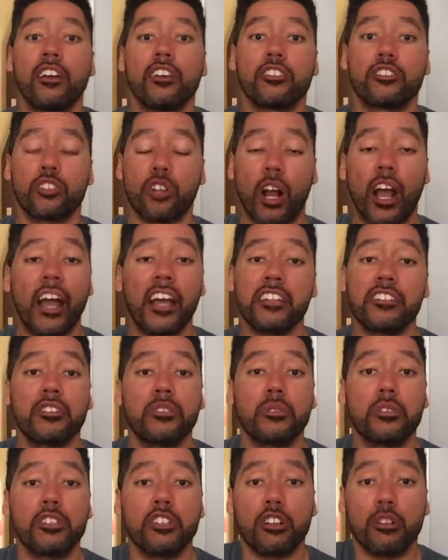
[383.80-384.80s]
try
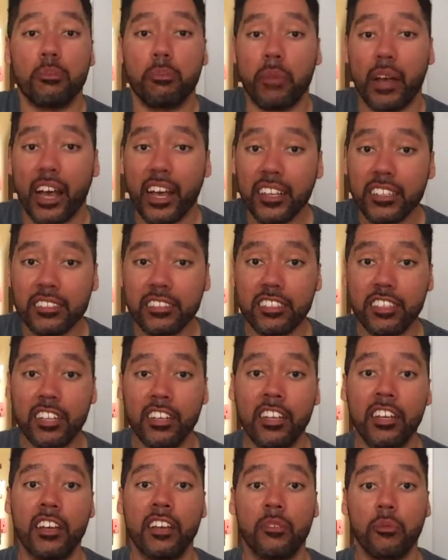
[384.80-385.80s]
doing your best.
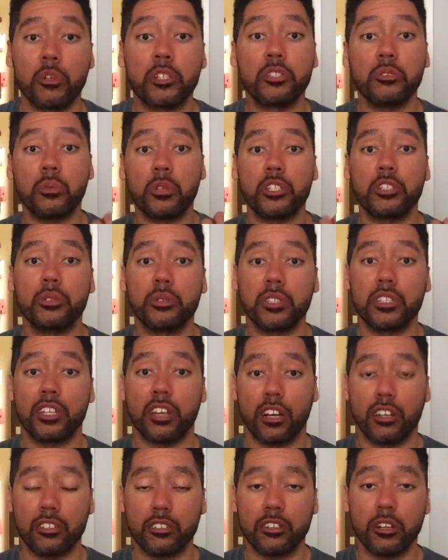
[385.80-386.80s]
When you were doing the
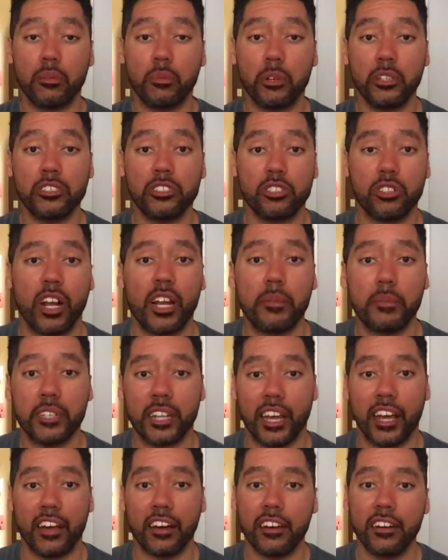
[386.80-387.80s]
undergrip ones, try them
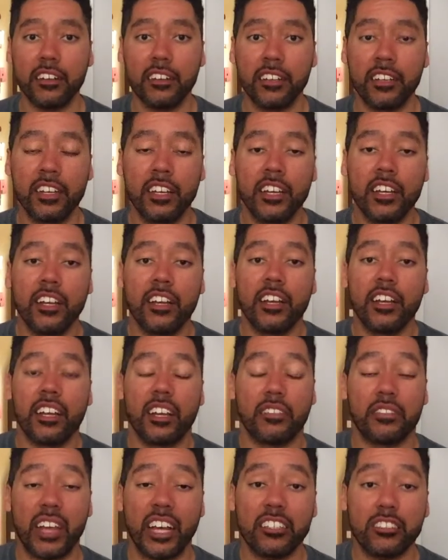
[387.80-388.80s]
in L.
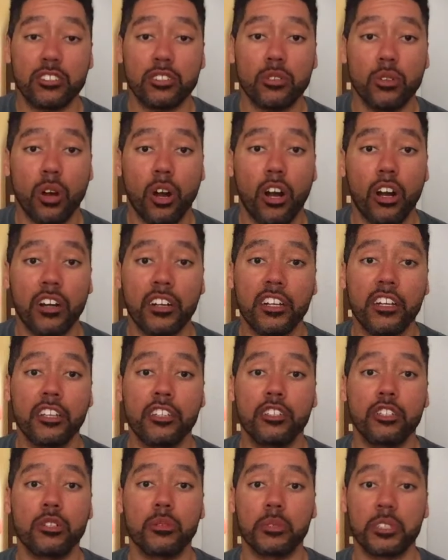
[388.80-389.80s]
If that's too hard,
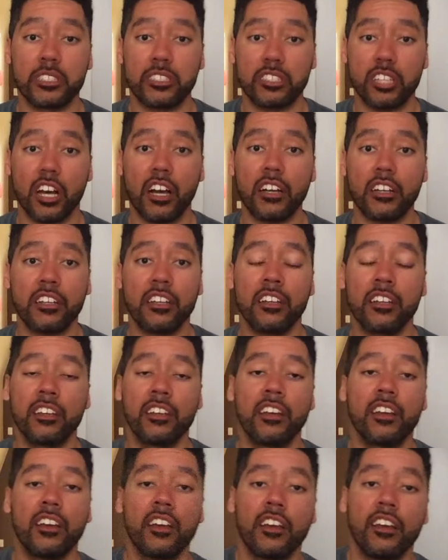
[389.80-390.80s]
do them in tuck.
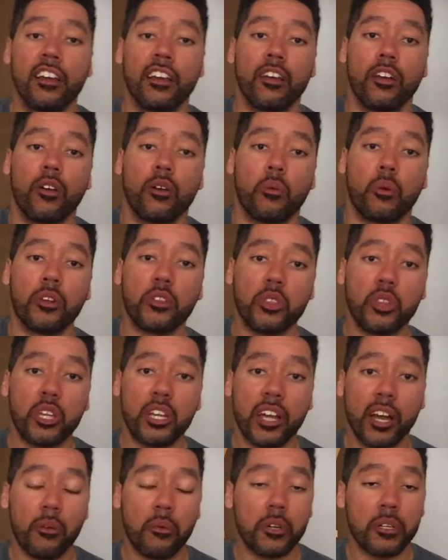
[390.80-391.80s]
One
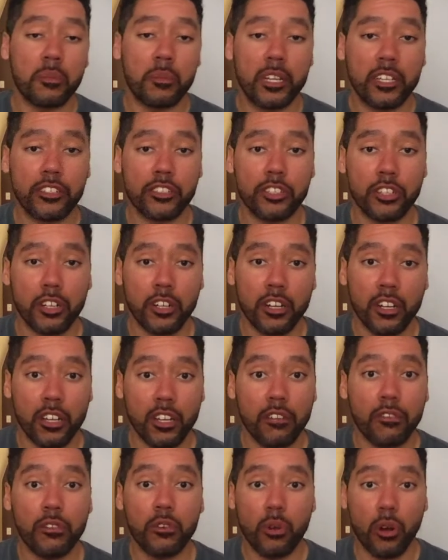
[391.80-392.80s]
thing I want to make sure,
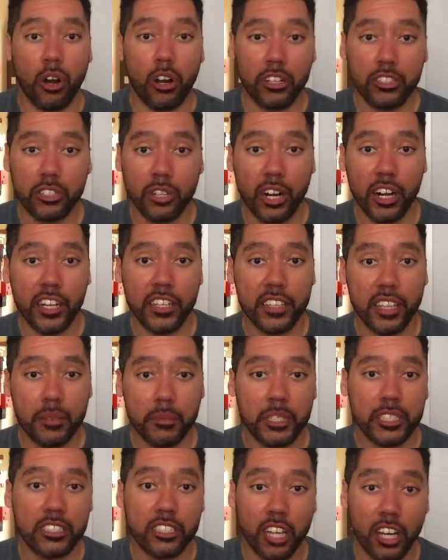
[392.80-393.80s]
if you are trying them
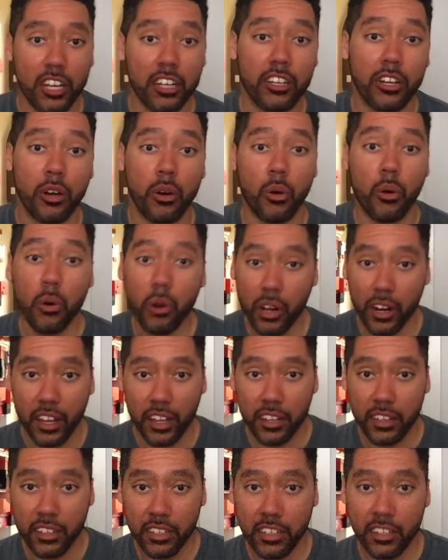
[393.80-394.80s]
in tuck or
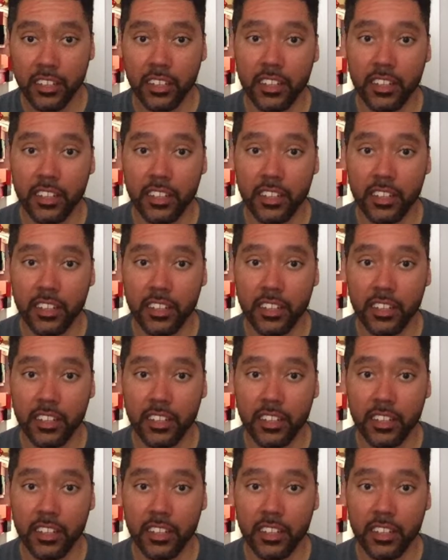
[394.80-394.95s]
L,